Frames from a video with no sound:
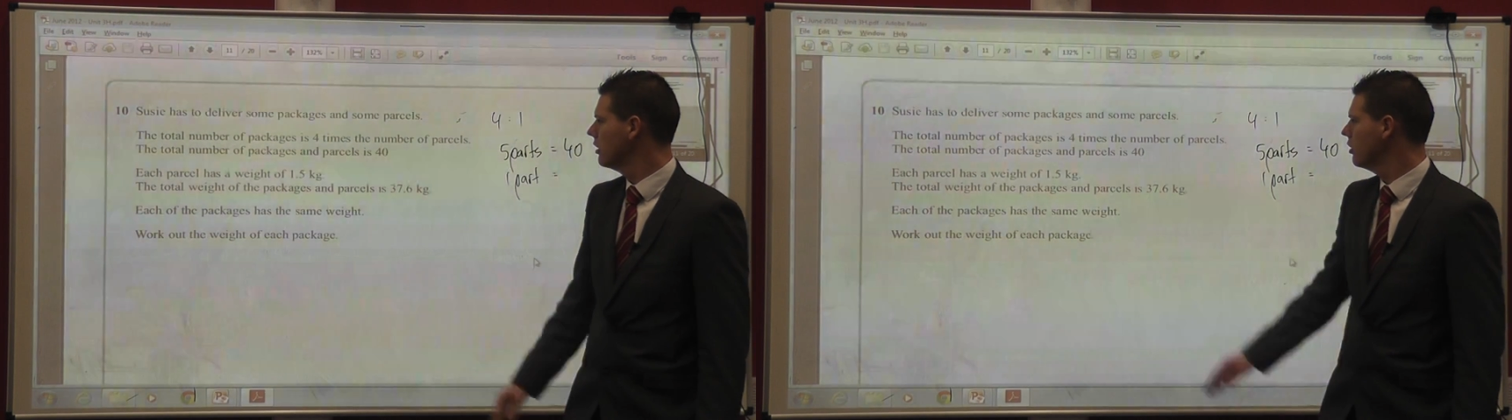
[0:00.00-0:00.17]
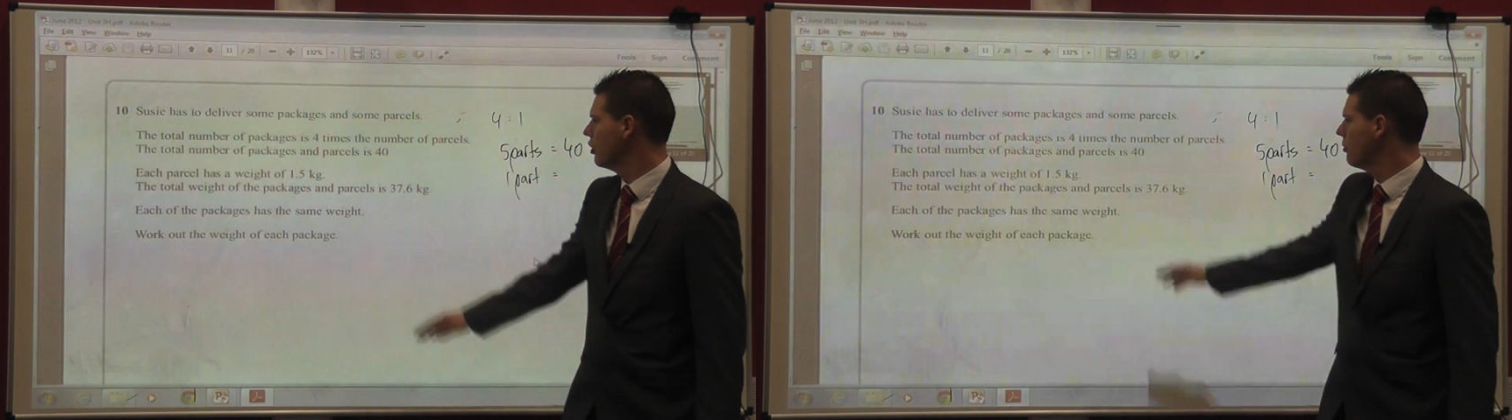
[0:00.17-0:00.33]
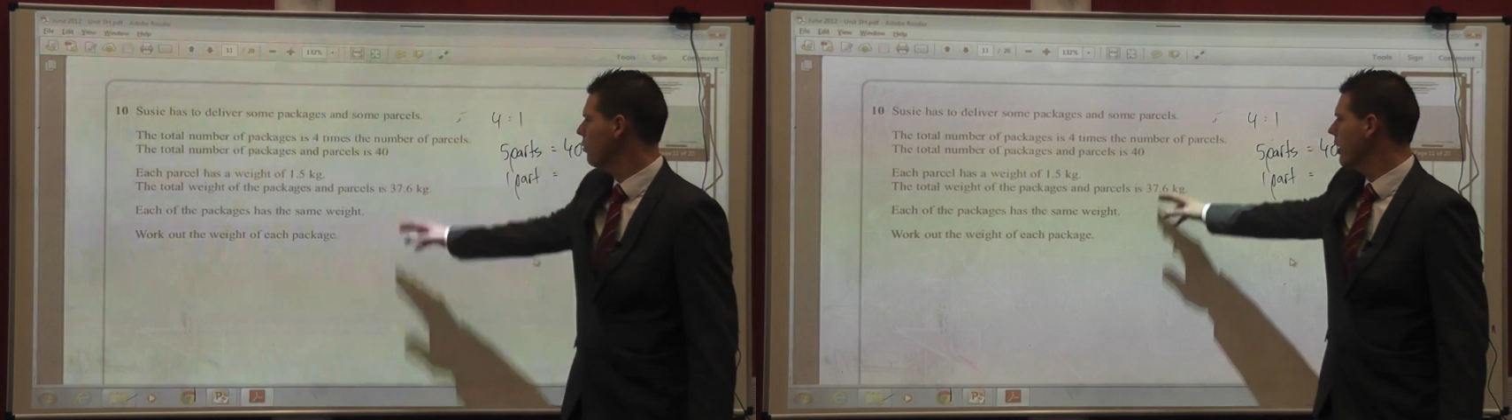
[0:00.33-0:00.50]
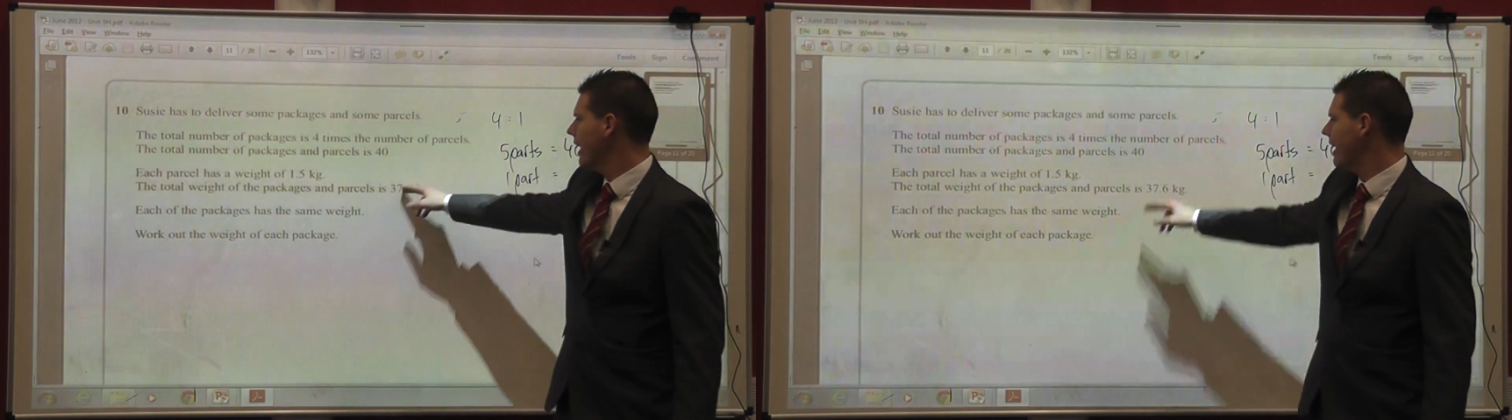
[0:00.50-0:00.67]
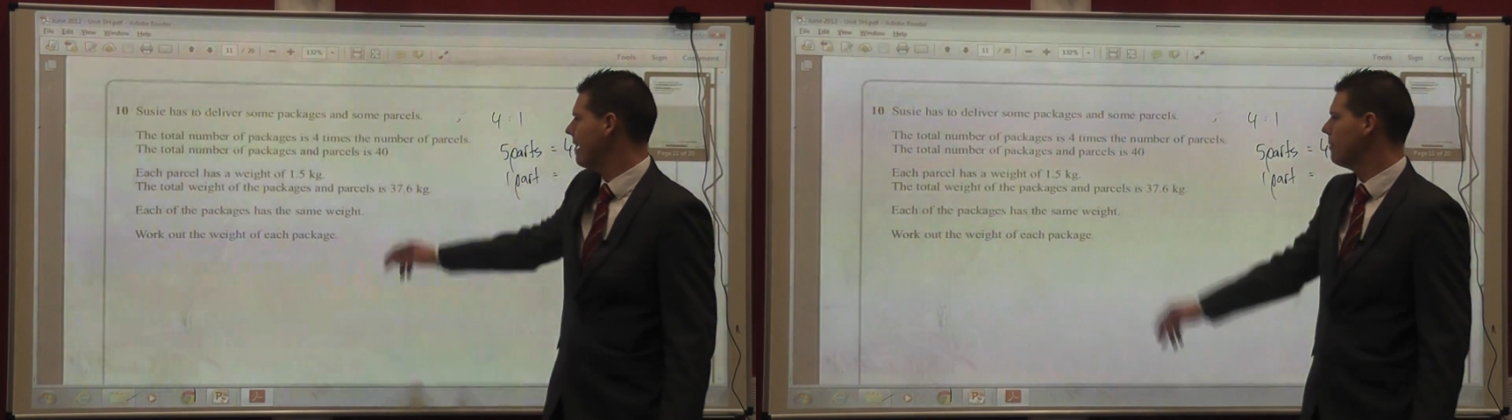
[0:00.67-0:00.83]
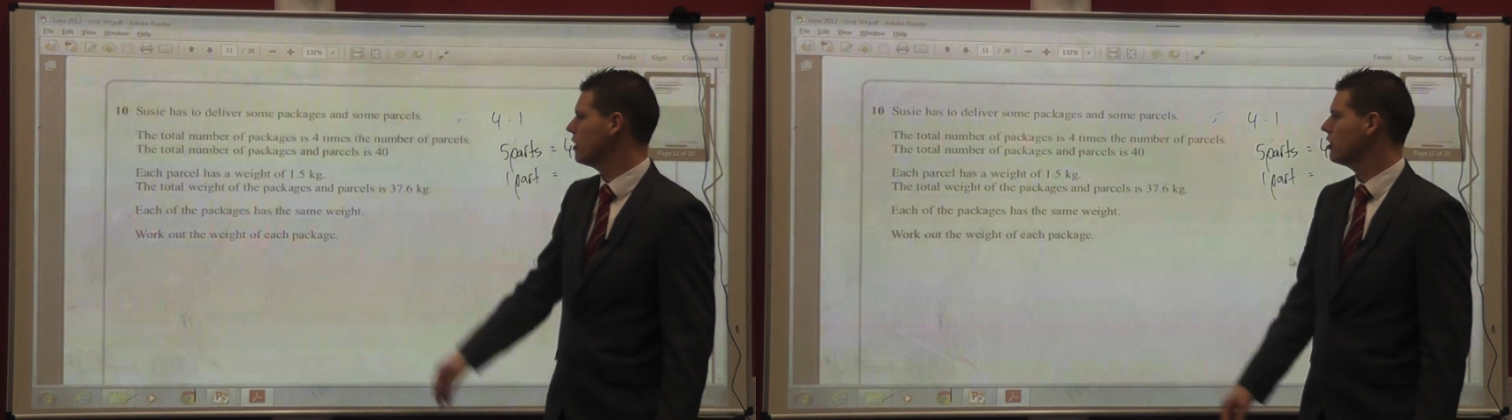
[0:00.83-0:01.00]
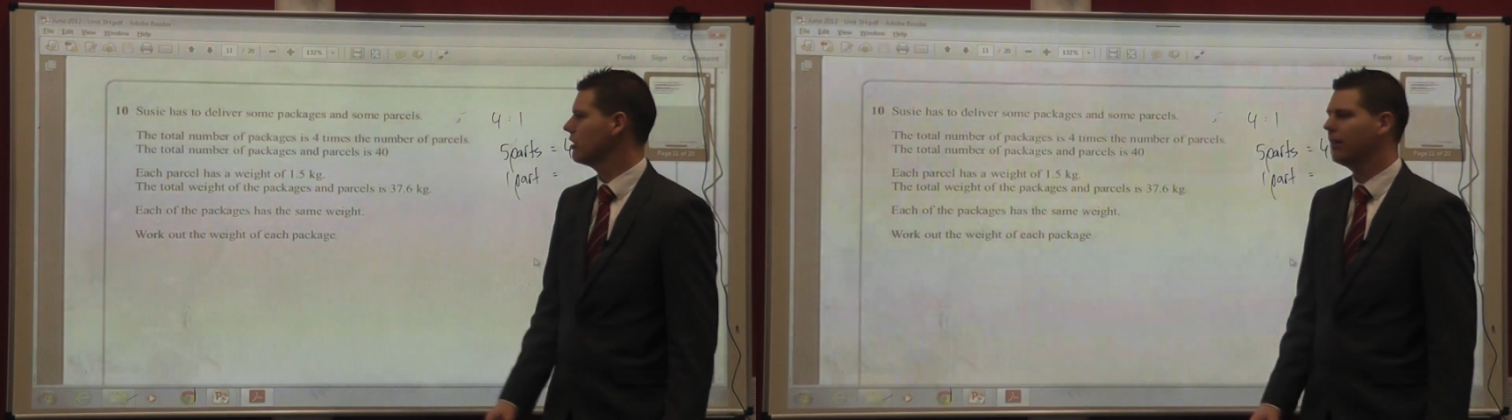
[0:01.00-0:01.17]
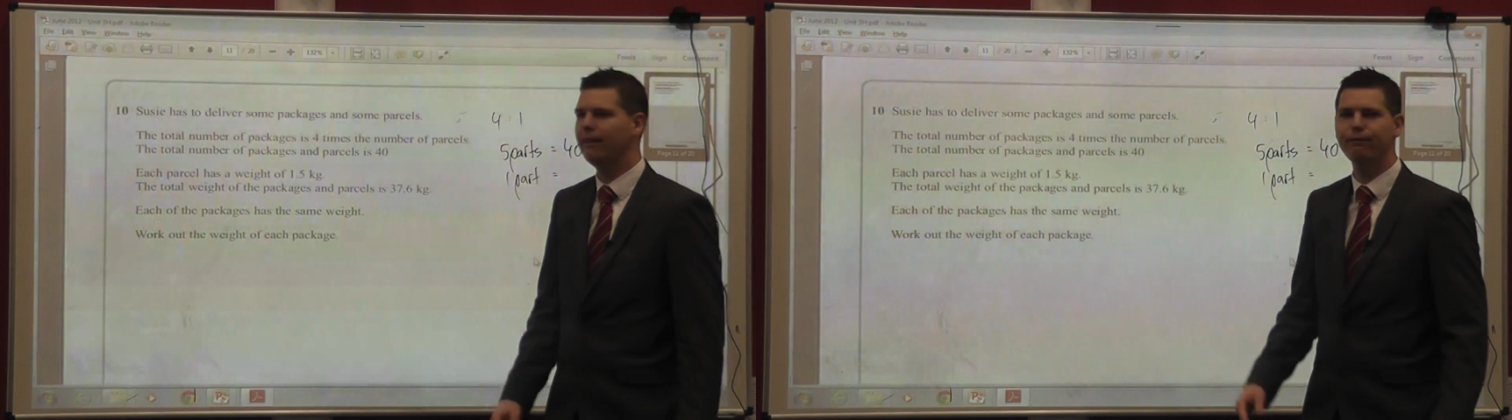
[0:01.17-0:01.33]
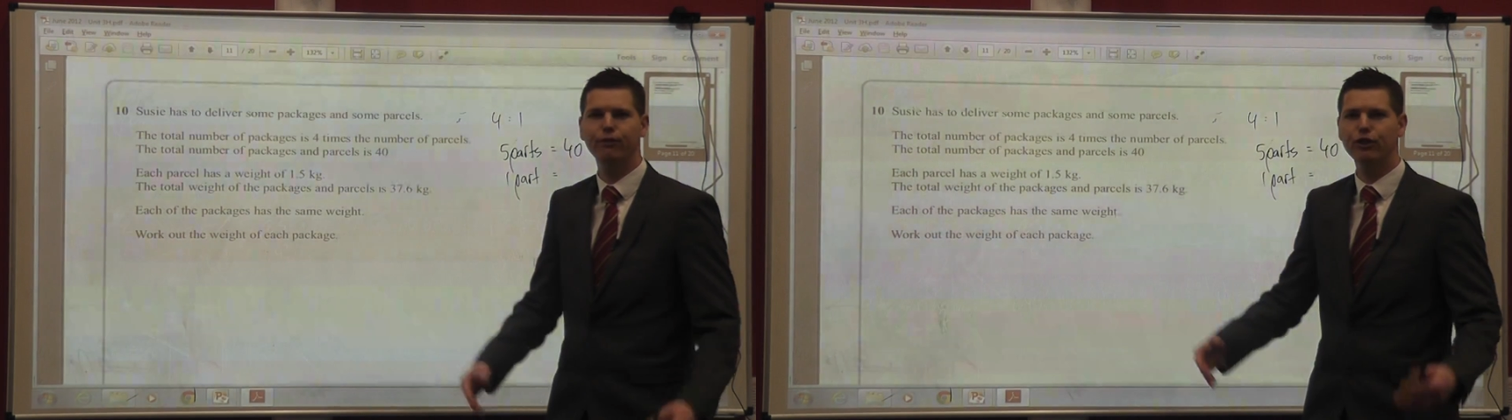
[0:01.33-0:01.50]
You can work out how much is
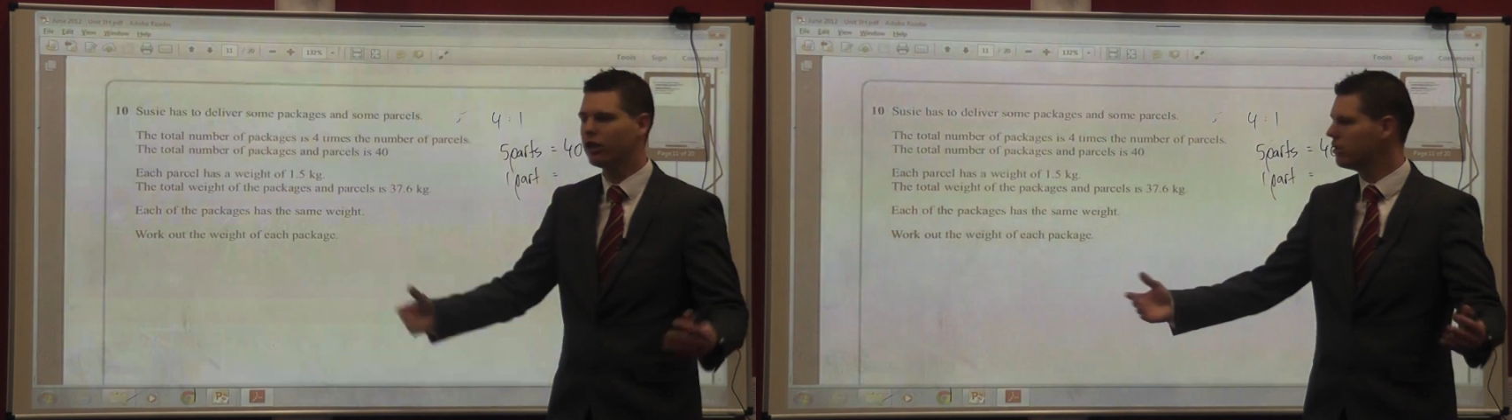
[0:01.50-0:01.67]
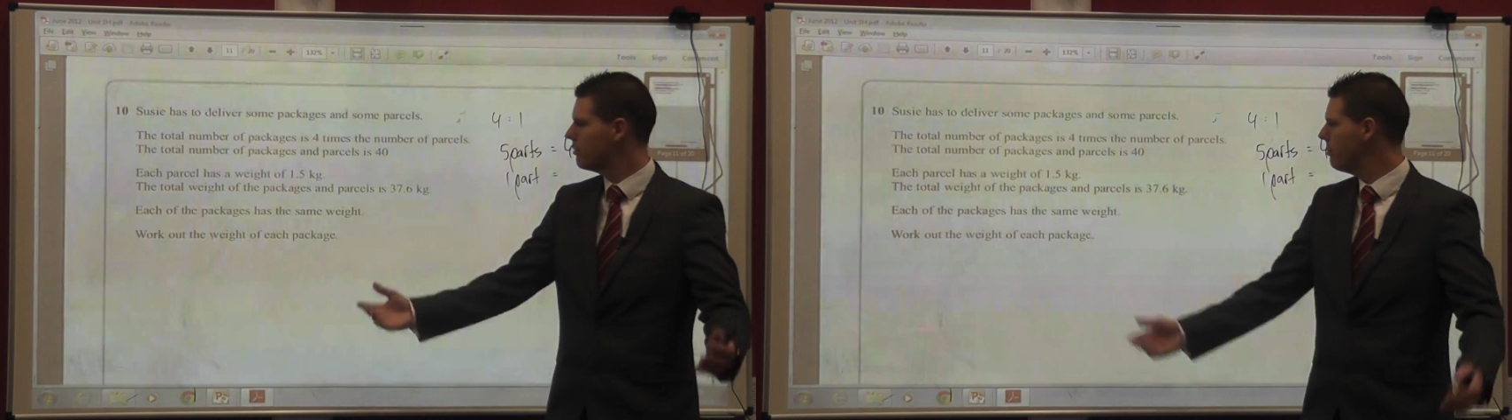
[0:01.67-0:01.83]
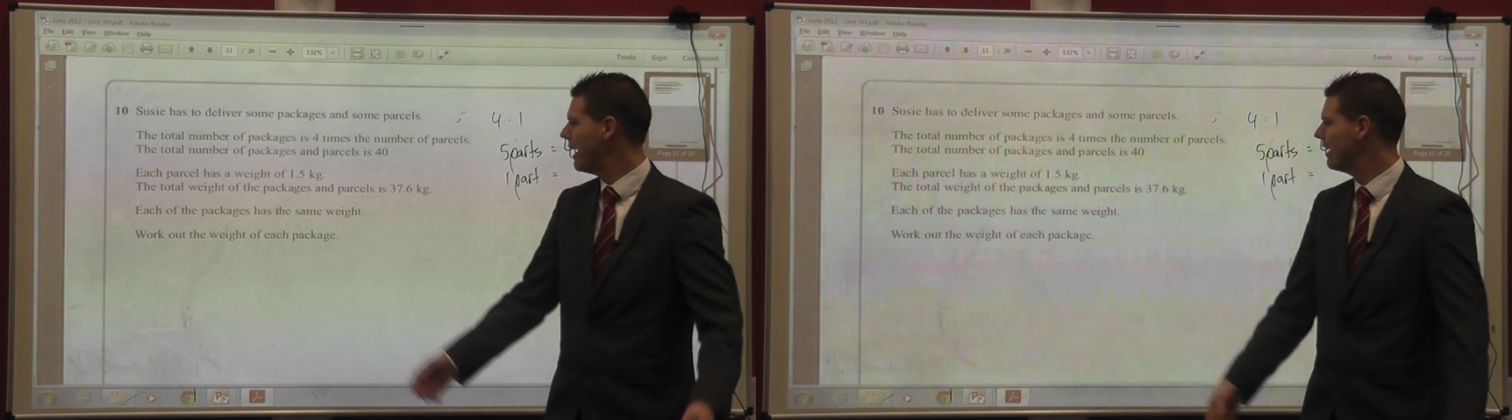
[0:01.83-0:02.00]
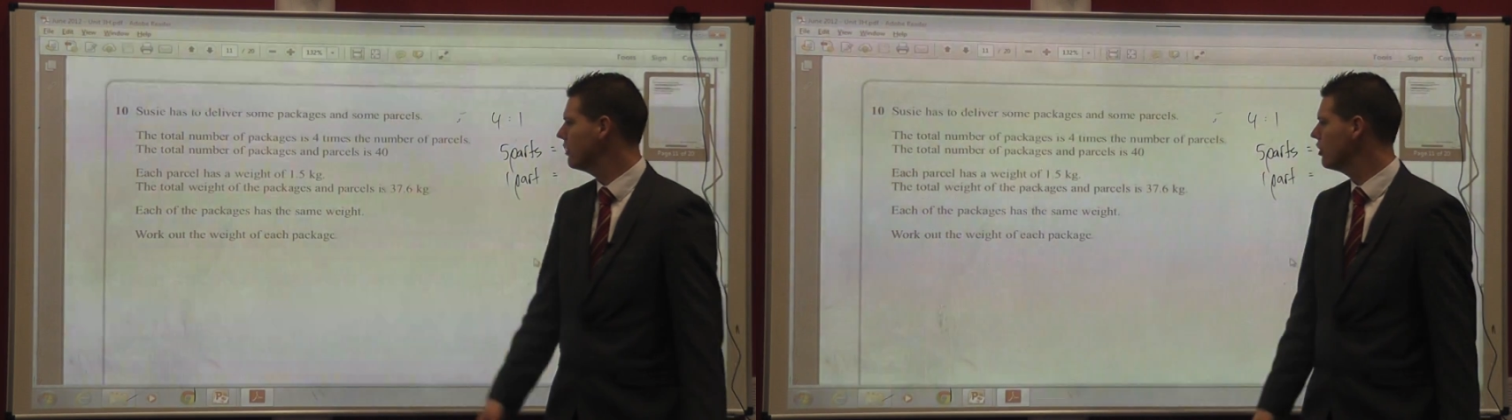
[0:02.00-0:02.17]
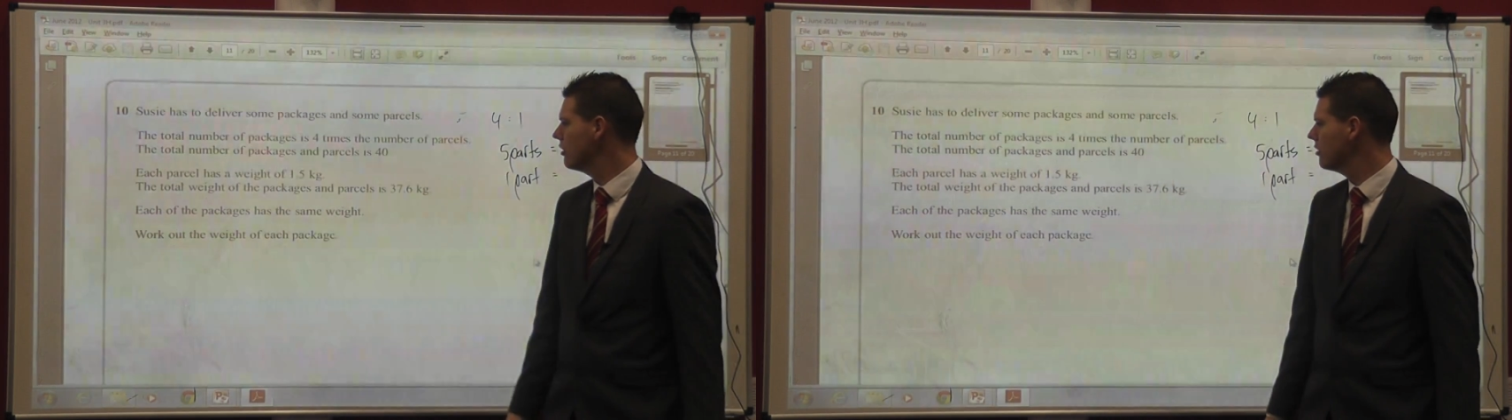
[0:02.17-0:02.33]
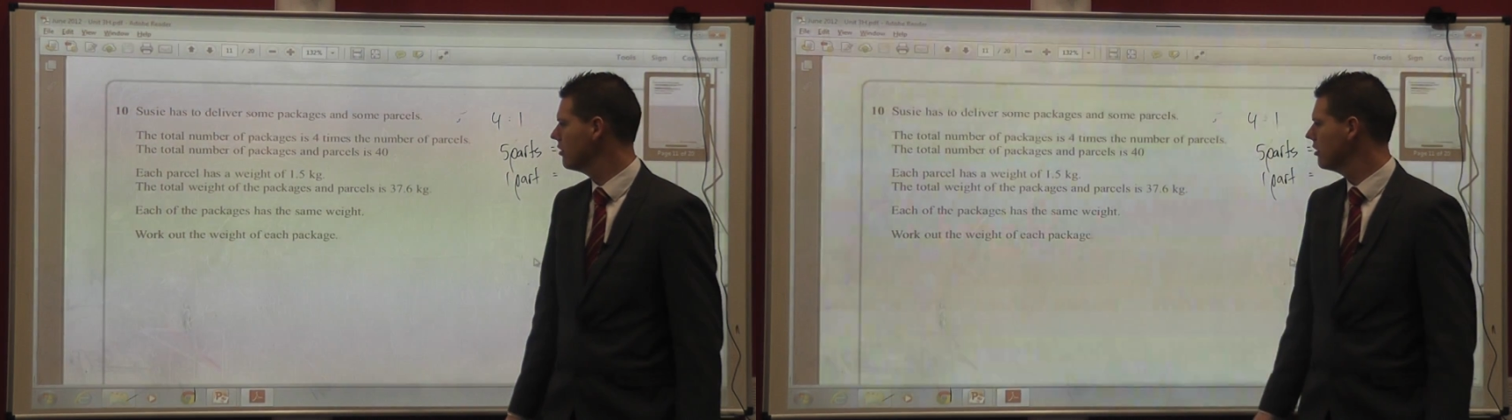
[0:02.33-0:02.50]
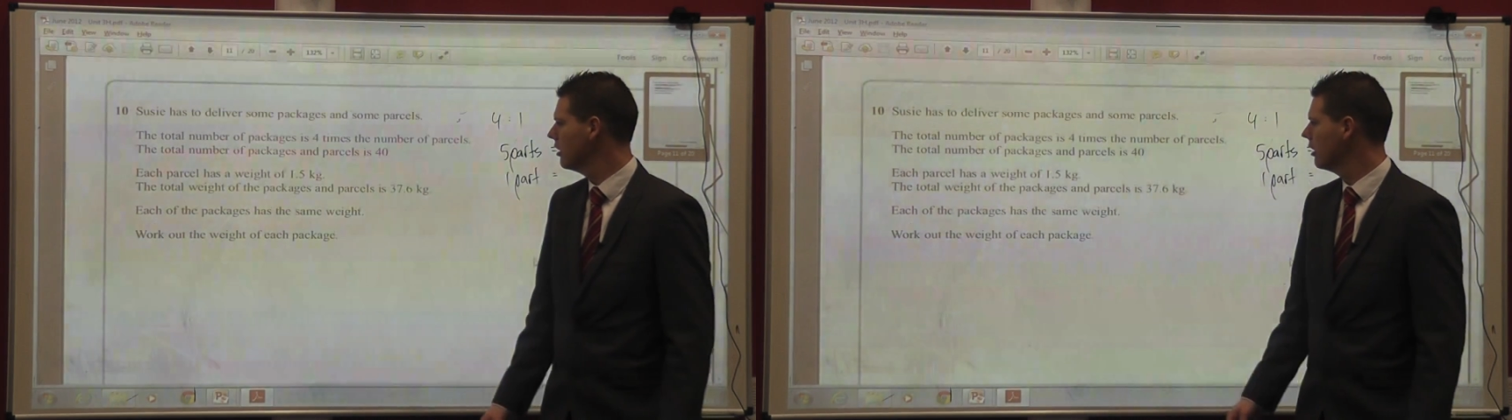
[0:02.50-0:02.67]
left for just the packages,